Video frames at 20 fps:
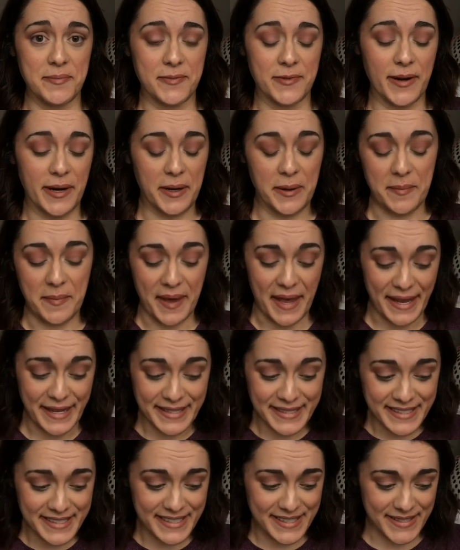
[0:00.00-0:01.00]

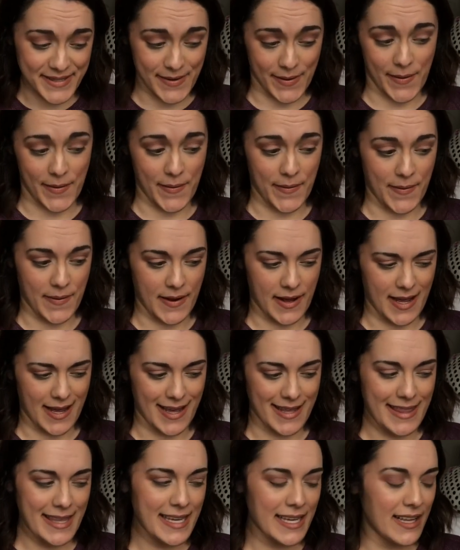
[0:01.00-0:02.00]
recommends, so
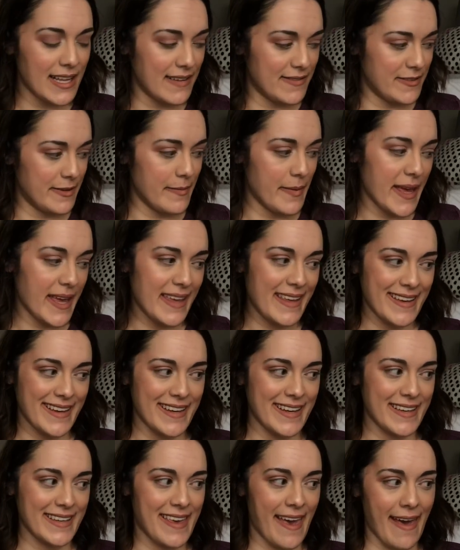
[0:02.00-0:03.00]
I think I'll have to make
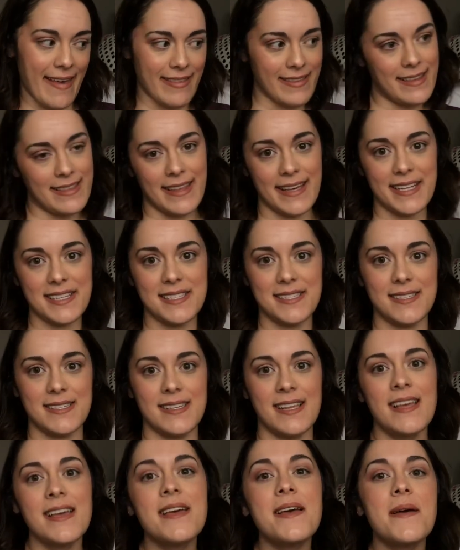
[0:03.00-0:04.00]
a Kathleen Lights
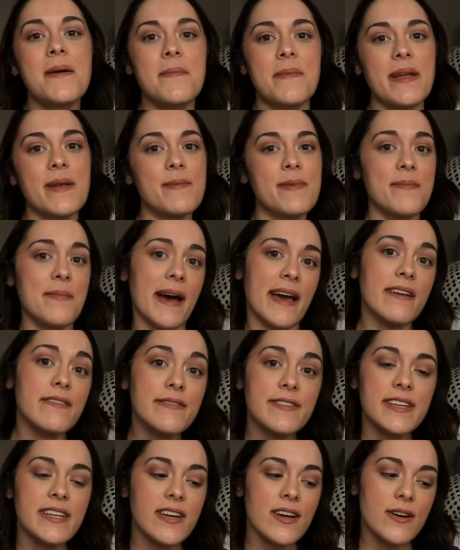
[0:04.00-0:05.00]
Made Me Buy It
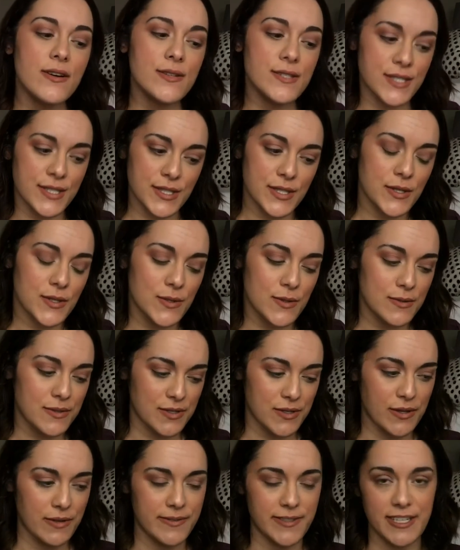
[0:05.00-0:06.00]
video soon.
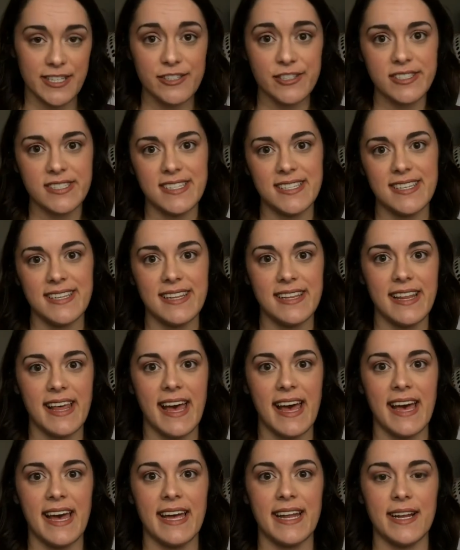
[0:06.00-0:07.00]
So if you're interested in
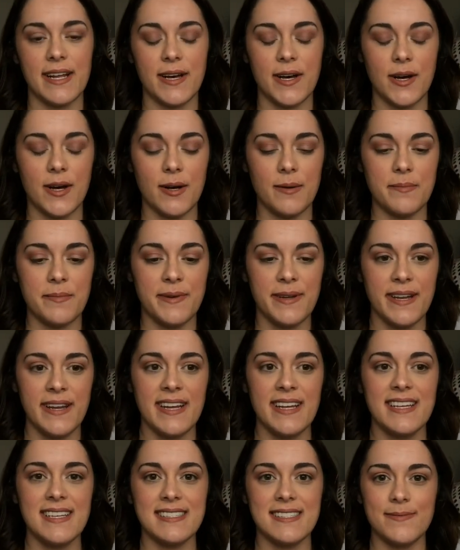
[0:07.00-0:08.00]
that,
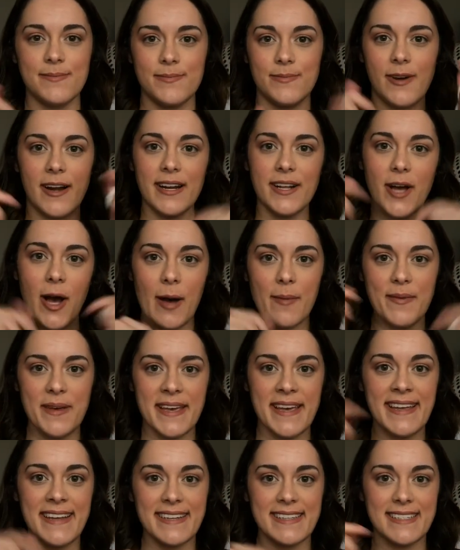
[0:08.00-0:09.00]
write a
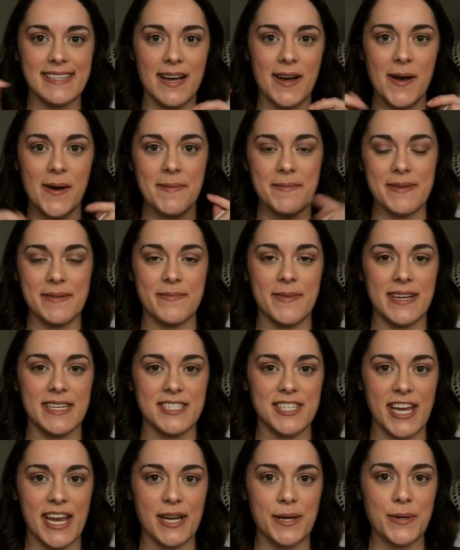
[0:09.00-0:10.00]
comment in my
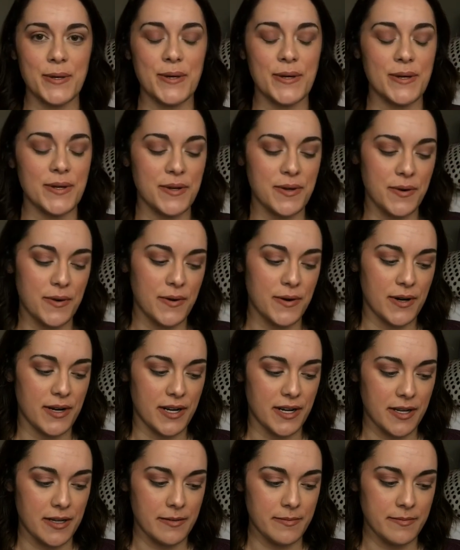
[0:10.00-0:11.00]
channel, or